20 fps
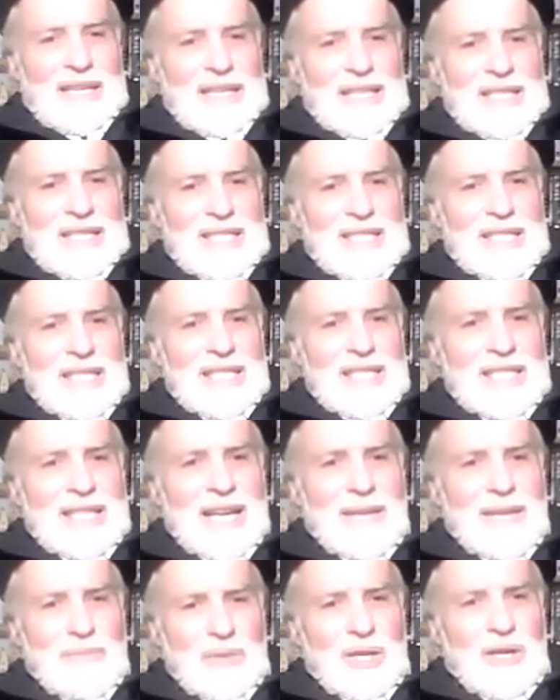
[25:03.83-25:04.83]
Since
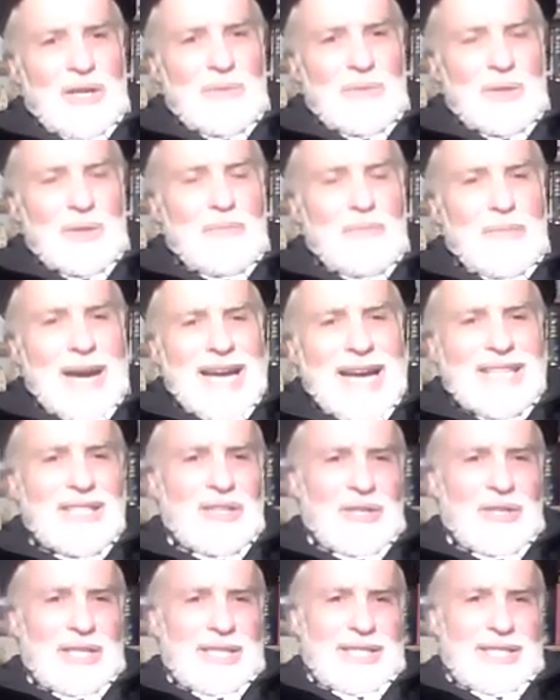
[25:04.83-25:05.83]
that becomes
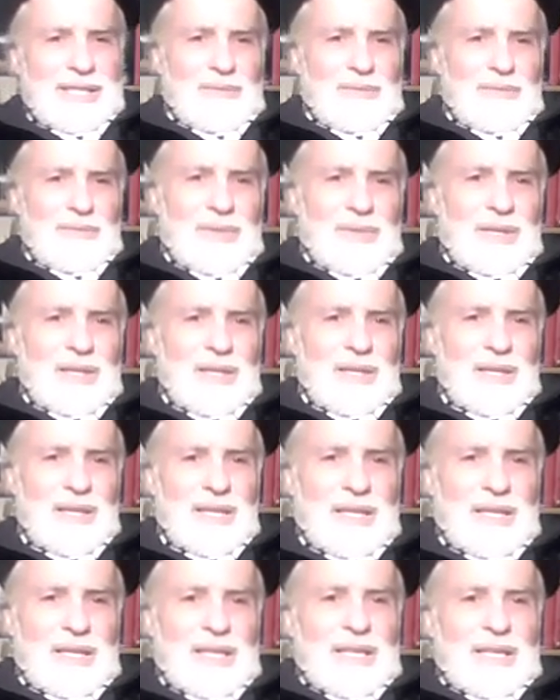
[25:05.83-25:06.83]
matterism,
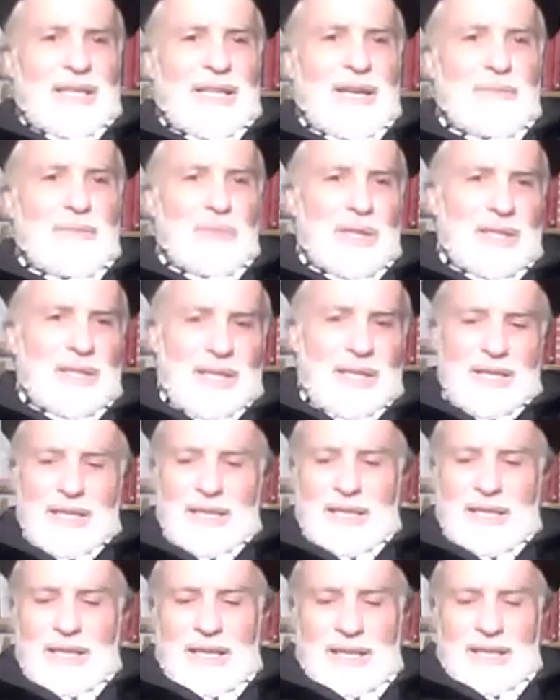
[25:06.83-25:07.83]
that means
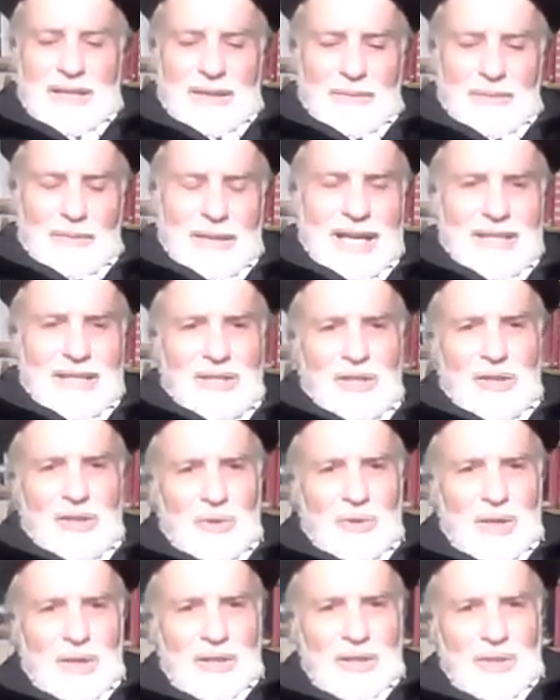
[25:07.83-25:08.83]
matter
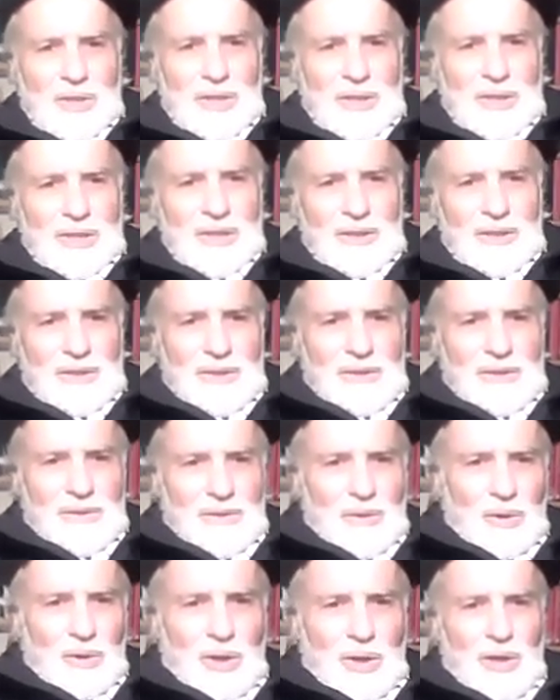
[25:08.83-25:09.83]
to energy.
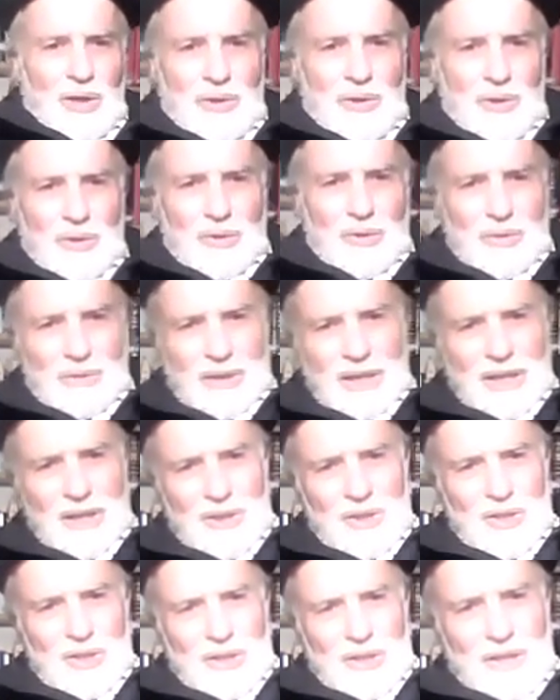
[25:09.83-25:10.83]
oil to
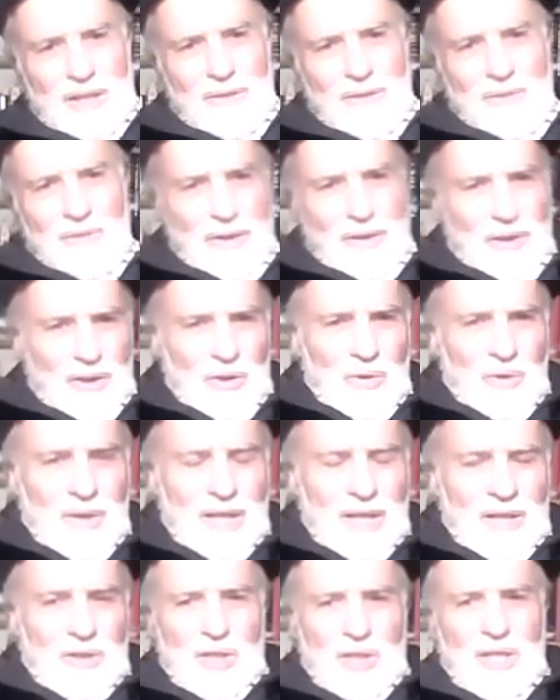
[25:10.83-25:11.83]
energy, everything to
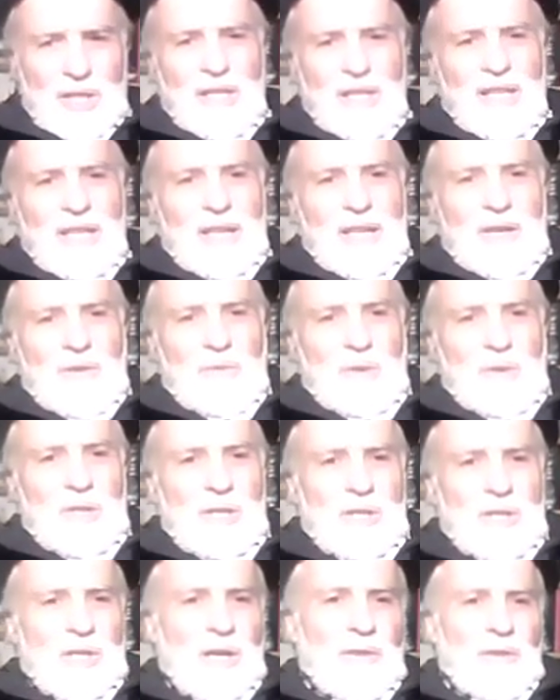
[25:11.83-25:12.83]
energy, which
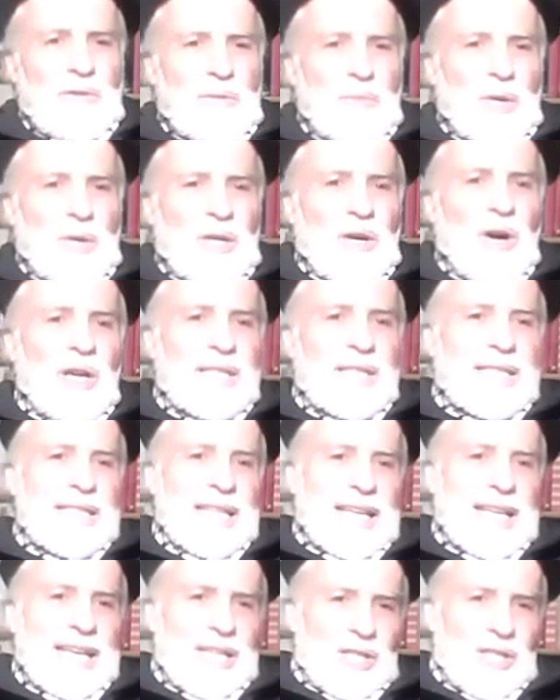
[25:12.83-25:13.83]
is governed by
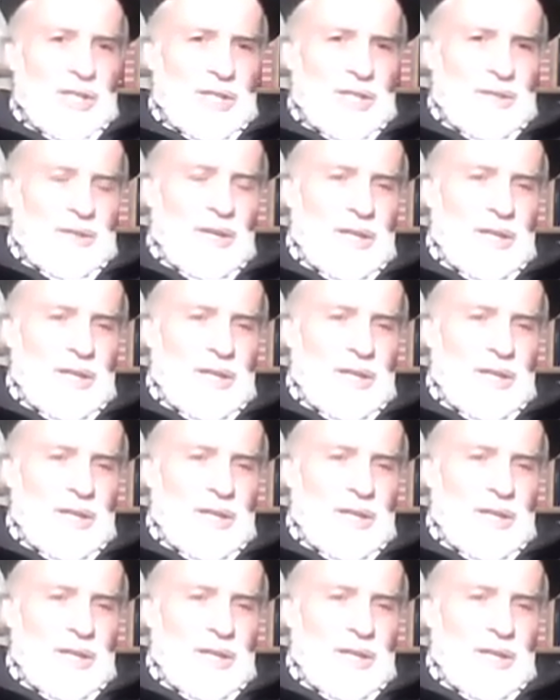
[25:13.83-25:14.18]
oscillation.